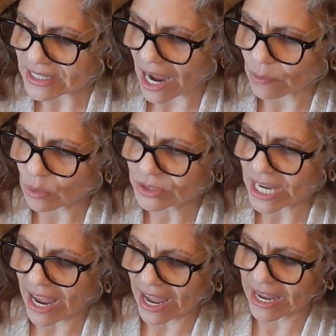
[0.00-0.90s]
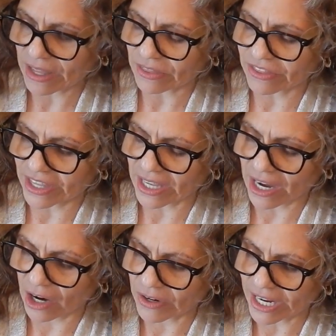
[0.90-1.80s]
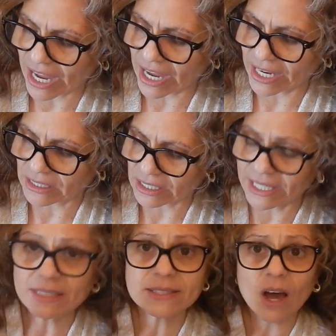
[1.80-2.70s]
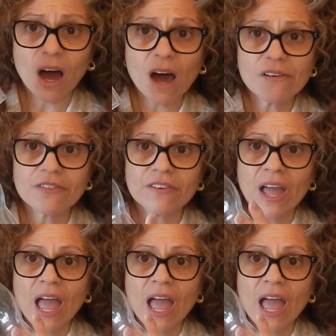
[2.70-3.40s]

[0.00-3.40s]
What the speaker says: I will take the hurricane lids off